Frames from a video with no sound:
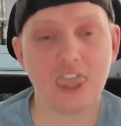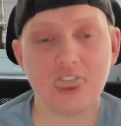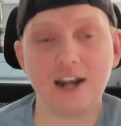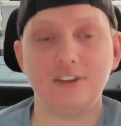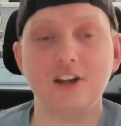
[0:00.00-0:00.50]

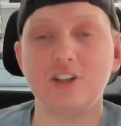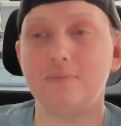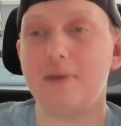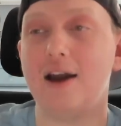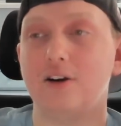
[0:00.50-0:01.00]
that it doesn't
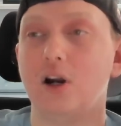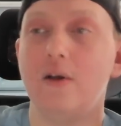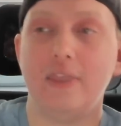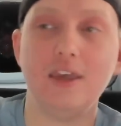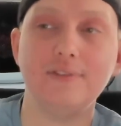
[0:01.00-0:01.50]
matter
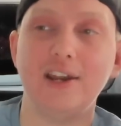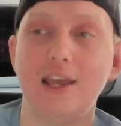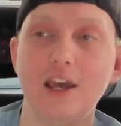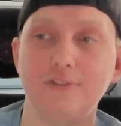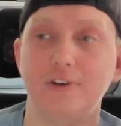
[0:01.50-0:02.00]
even
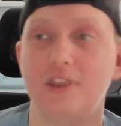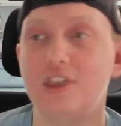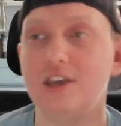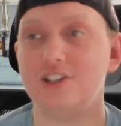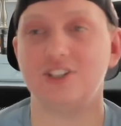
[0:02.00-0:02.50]
if
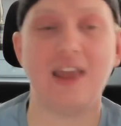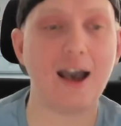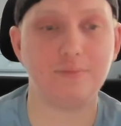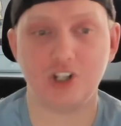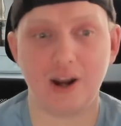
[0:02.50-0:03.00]
the
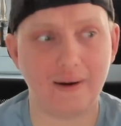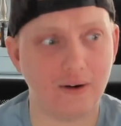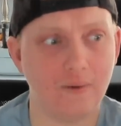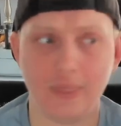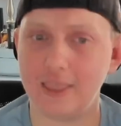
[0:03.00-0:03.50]
snap
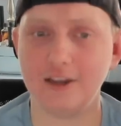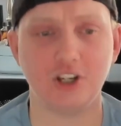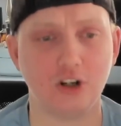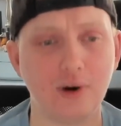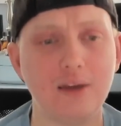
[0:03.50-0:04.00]
share
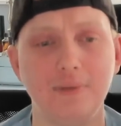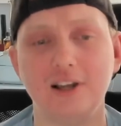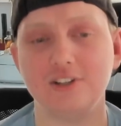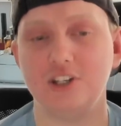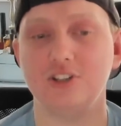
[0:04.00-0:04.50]
isn't great
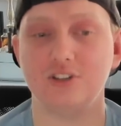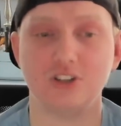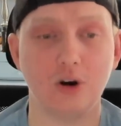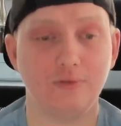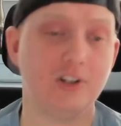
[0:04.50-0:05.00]
because he's
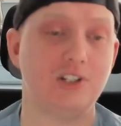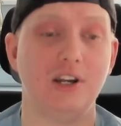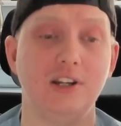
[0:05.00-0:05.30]
so efficient.